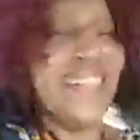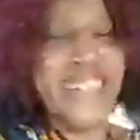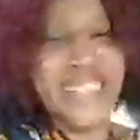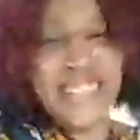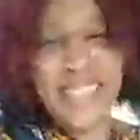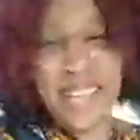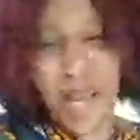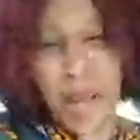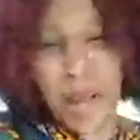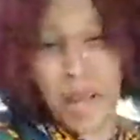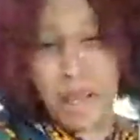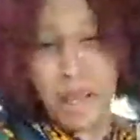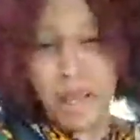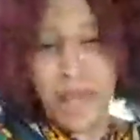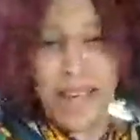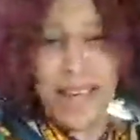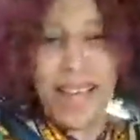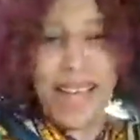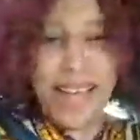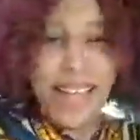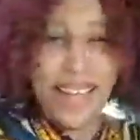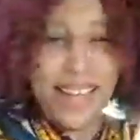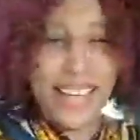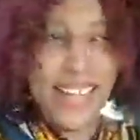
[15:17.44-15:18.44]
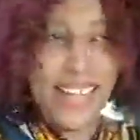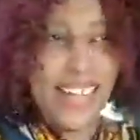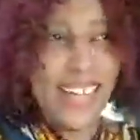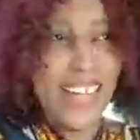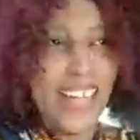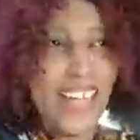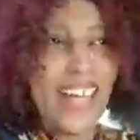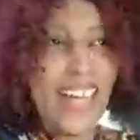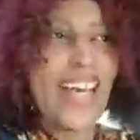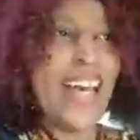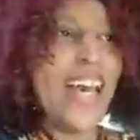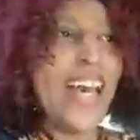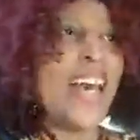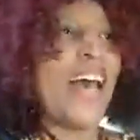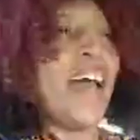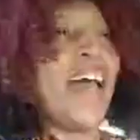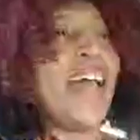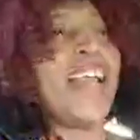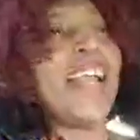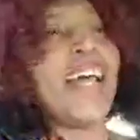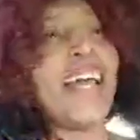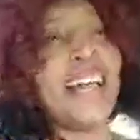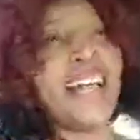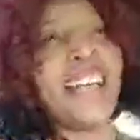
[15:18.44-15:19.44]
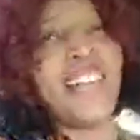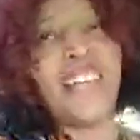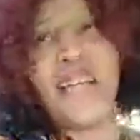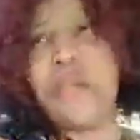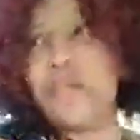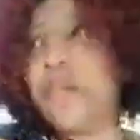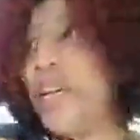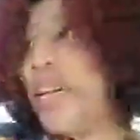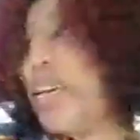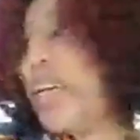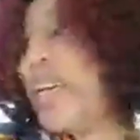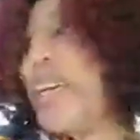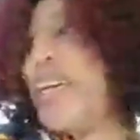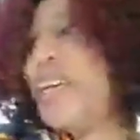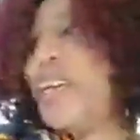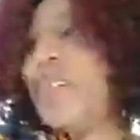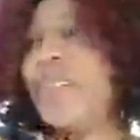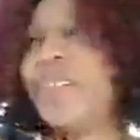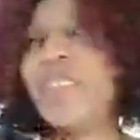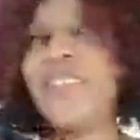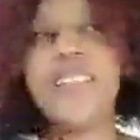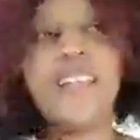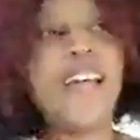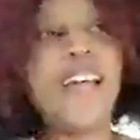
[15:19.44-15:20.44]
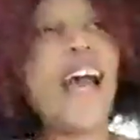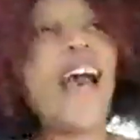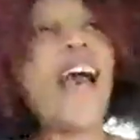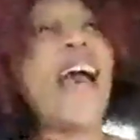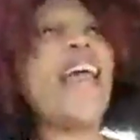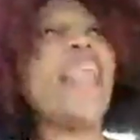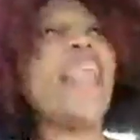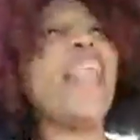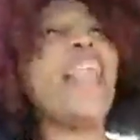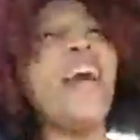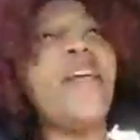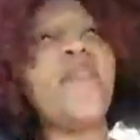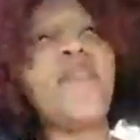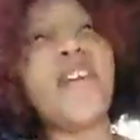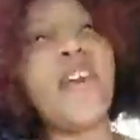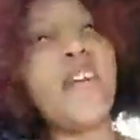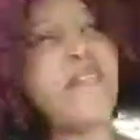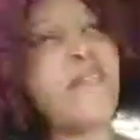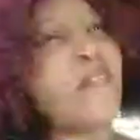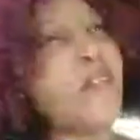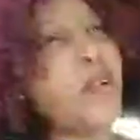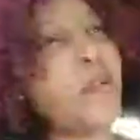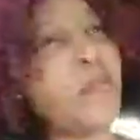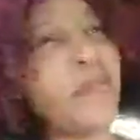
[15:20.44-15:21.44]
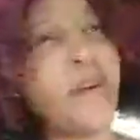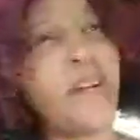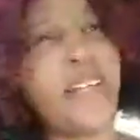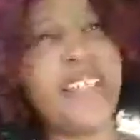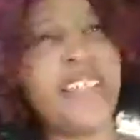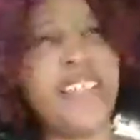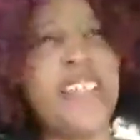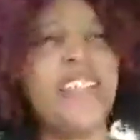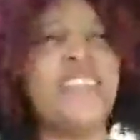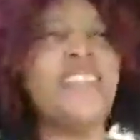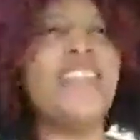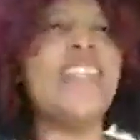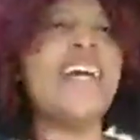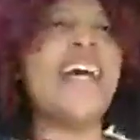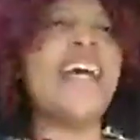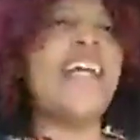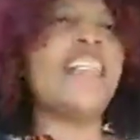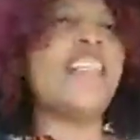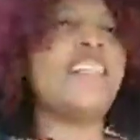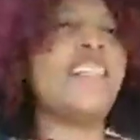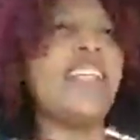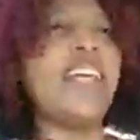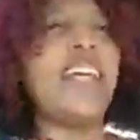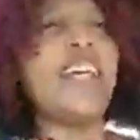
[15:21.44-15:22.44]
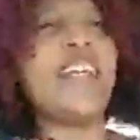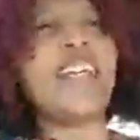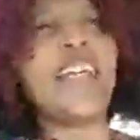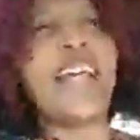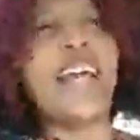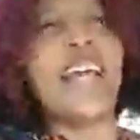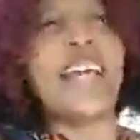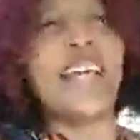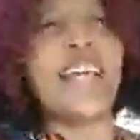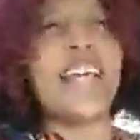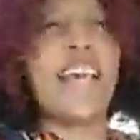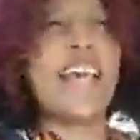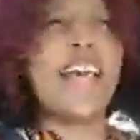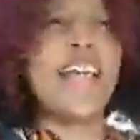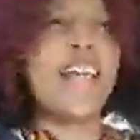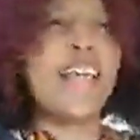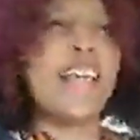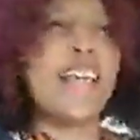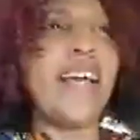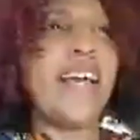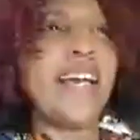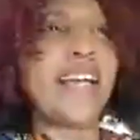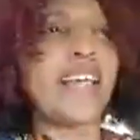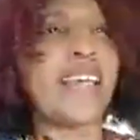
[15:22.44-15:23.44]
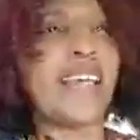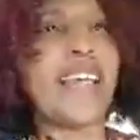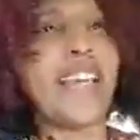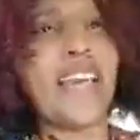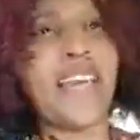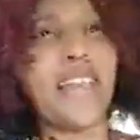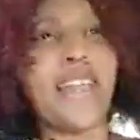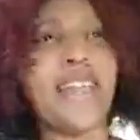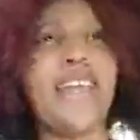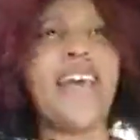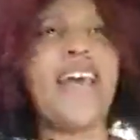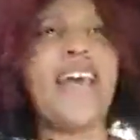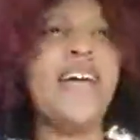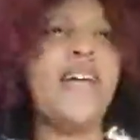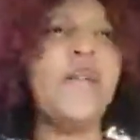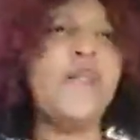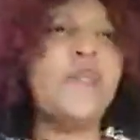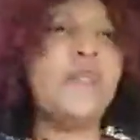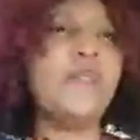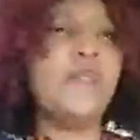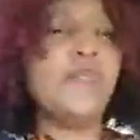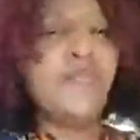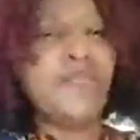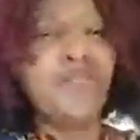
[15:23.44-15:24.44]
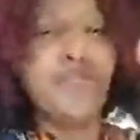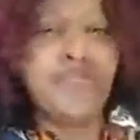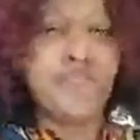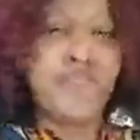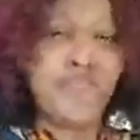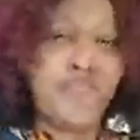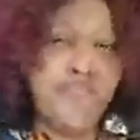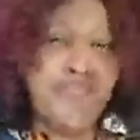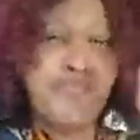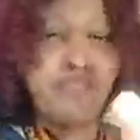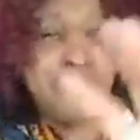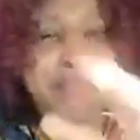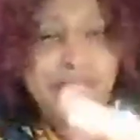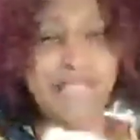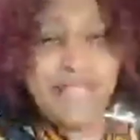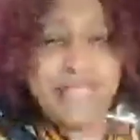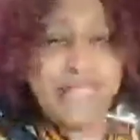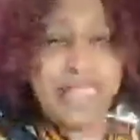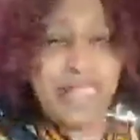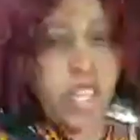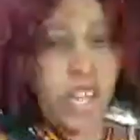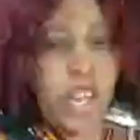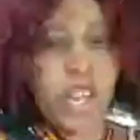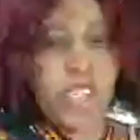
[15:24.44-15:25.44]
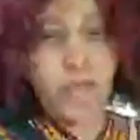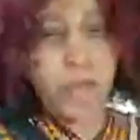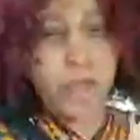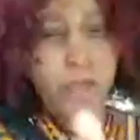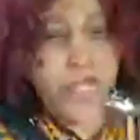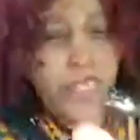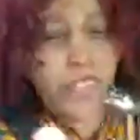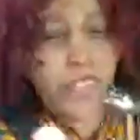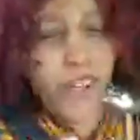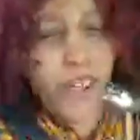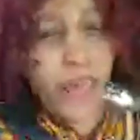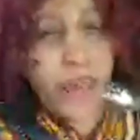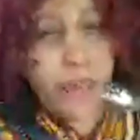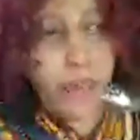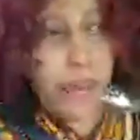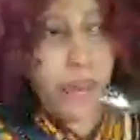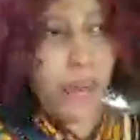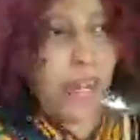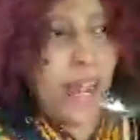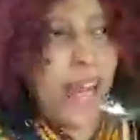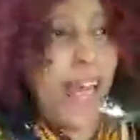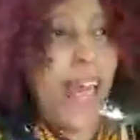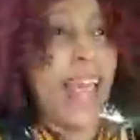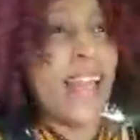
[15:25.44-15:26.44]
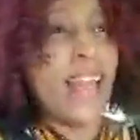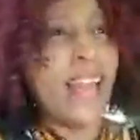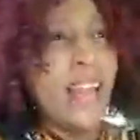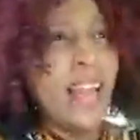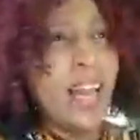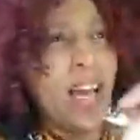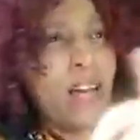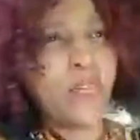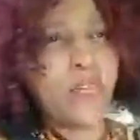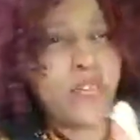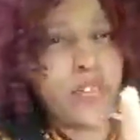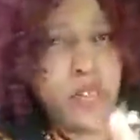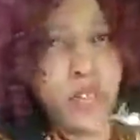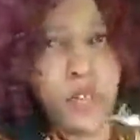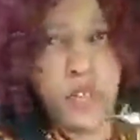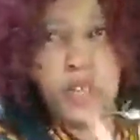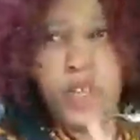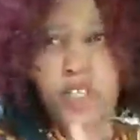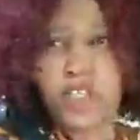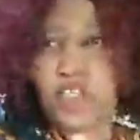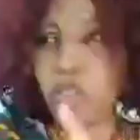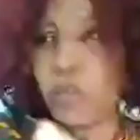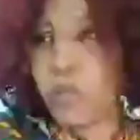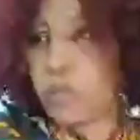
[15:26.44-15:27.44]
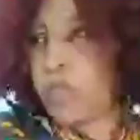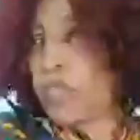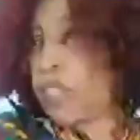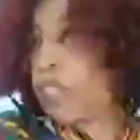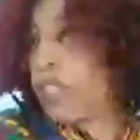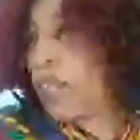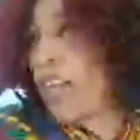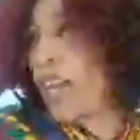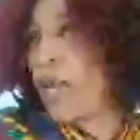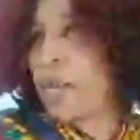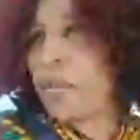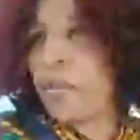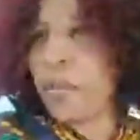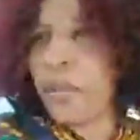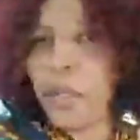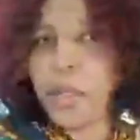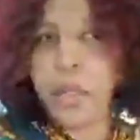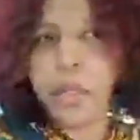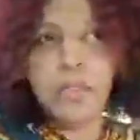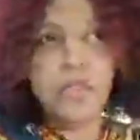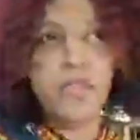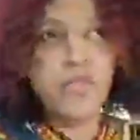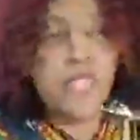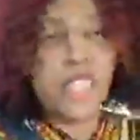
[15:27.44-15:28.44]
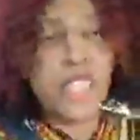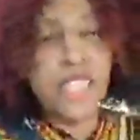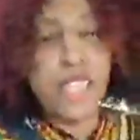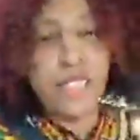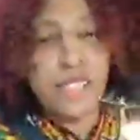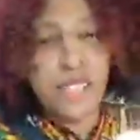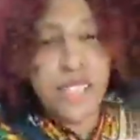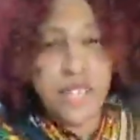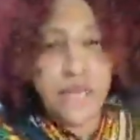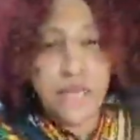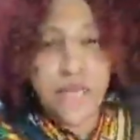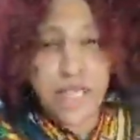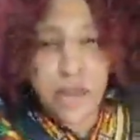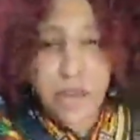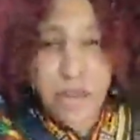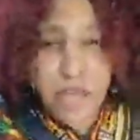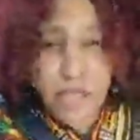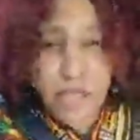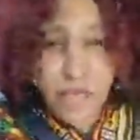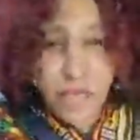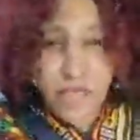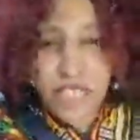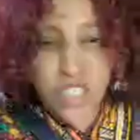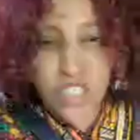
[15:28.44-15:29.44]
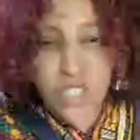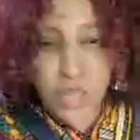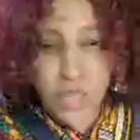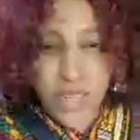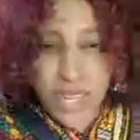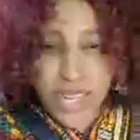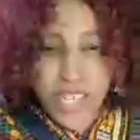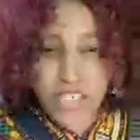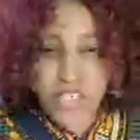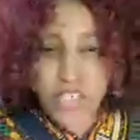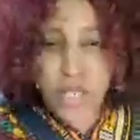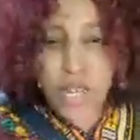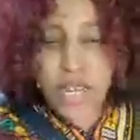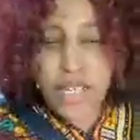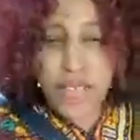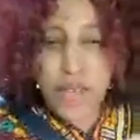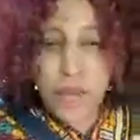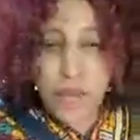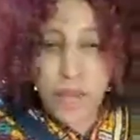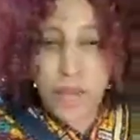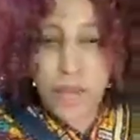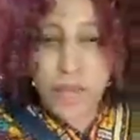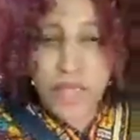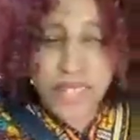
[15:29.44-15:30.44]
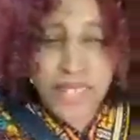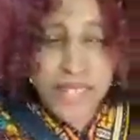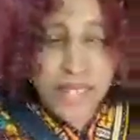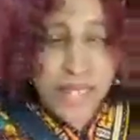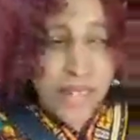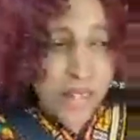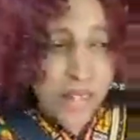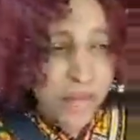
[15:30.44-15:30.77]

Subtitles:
Come on. Hey, I like them, eh? I love everybody. Nigeria, Ghana, Kenya. Don't be tribal. I love you not to be tribal. This is giving me victory. Enjoy the music.